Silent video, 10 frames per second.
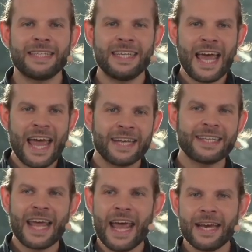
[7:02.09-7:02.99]
At the
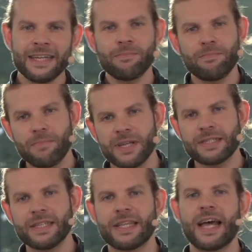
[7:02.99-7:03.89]
end, any
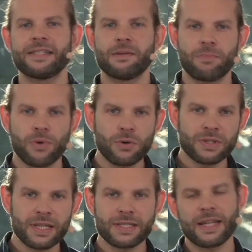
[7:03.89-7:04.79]
business has a
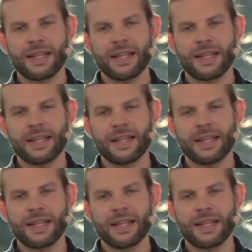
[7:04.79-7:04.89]
process,